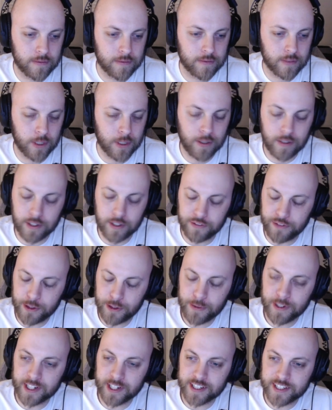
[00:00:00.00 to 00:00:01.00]
if you
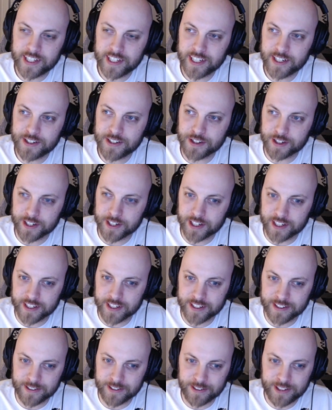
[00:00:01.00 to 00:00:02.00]
want a tearjerker,
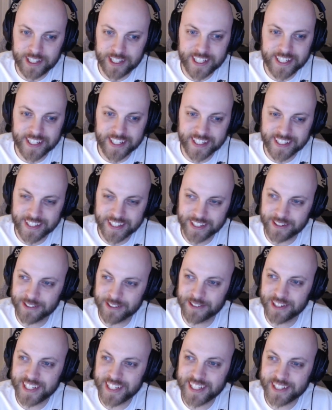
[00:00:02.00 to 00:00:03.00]
read
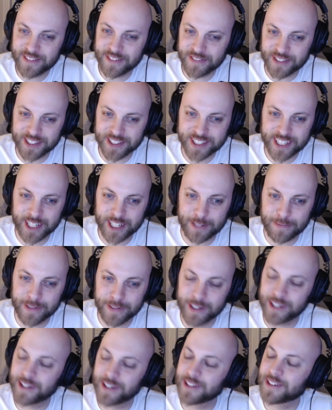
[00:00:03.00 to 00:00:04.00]
the first couple.
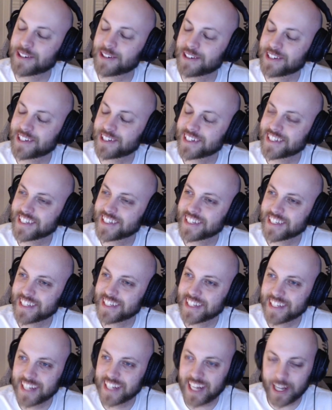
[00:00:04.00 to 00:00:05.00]
Oh,
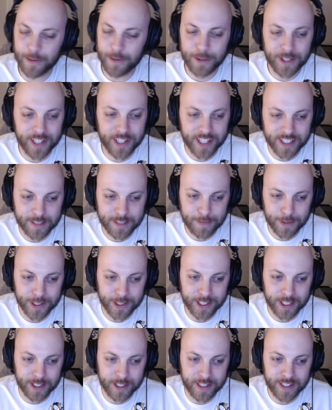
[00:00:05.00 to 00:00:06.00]
I will not
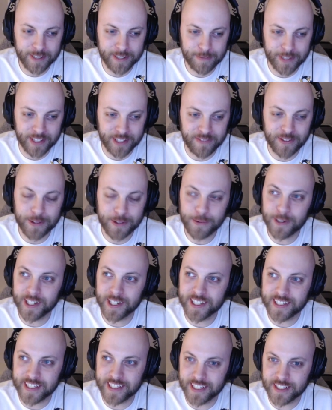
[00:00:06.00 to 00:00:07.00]
spoil it. But if you want a
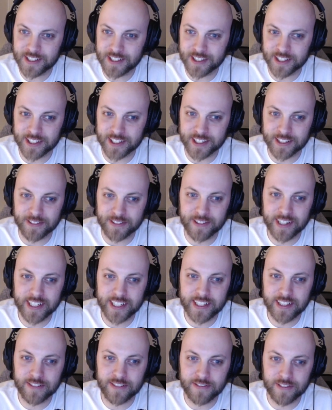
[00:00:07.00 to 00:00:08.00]
tearjerker,
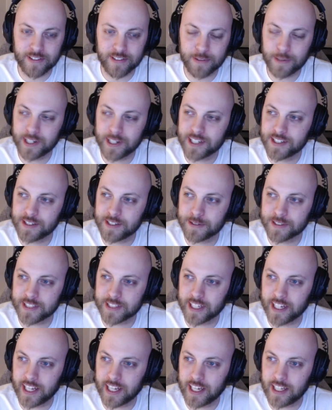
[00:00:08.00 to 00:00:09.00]
read what issue was
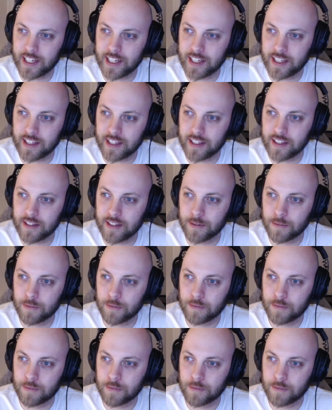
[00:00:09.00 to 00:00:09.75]
that? 80.